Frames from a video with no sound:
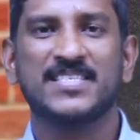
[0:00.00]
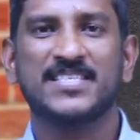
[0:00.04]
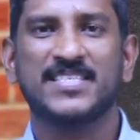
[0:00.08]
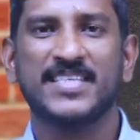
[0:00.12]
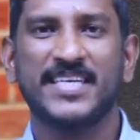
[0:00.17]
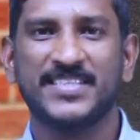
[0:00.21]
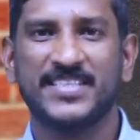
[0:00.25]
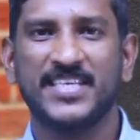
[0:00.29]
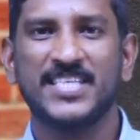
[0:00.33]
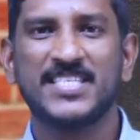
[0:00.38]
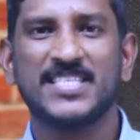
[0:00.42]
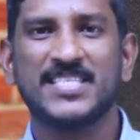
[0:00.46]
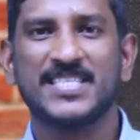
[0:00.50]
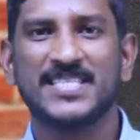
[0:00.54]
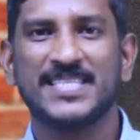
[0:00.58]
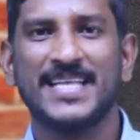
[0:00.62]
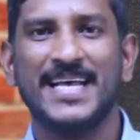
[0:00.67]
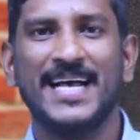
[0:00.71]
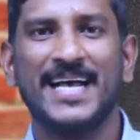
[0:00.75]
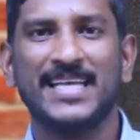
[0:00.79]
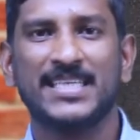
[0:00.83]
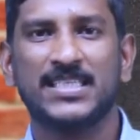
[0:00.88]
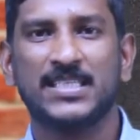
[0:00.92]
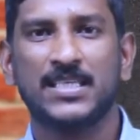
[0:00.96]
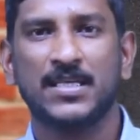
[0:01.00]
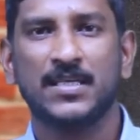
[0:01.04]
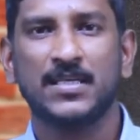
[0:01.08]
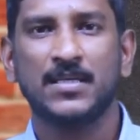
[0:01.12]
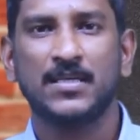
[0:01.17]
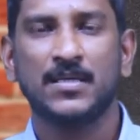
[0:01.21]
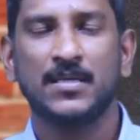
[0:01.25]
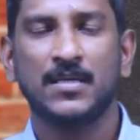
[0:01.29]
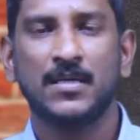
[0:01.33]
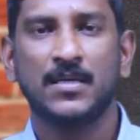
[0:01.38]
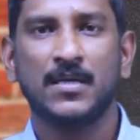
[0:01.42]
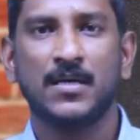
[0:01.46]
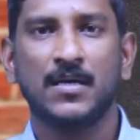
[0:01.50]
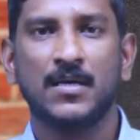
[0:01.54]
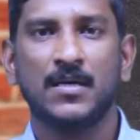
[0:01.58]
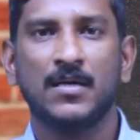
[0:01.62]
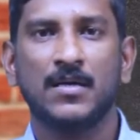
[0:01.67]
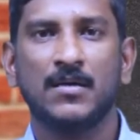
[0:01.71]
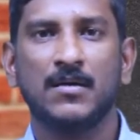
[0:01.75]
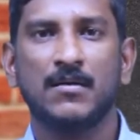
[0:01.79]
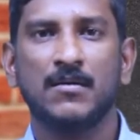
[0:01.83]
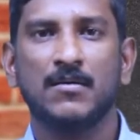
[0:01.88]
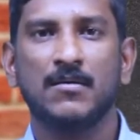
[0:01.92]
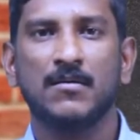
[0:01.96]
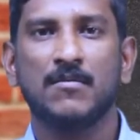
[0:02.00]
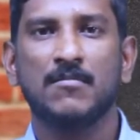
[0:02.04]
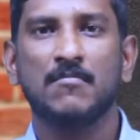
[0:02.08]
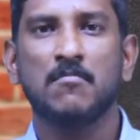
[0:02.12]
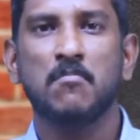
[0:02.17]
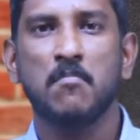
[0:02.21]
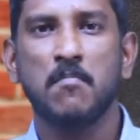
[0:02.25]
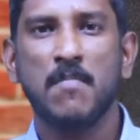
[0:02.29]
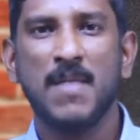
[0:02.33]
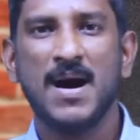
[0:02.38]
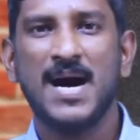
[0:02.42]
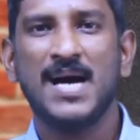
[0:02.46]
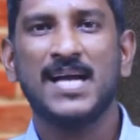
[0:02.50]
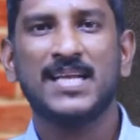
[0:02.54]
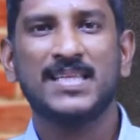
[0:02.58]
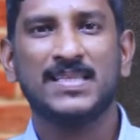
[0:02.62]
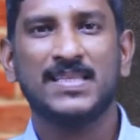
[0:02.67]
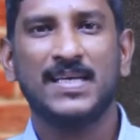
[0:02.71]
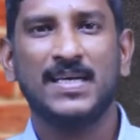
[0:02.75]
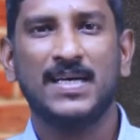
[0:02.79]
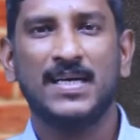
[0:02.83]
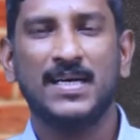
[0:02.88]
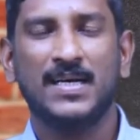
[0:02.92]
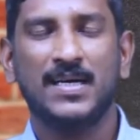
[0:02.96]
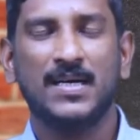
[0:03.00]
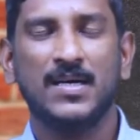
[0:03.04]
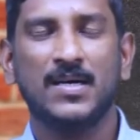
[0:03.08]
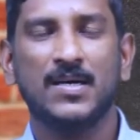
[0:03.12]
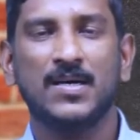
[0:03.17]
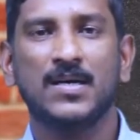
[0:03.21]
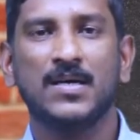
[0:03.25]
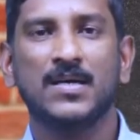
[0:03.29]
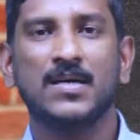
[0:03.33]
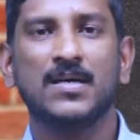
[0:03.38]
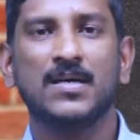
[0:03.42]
suggest that Martha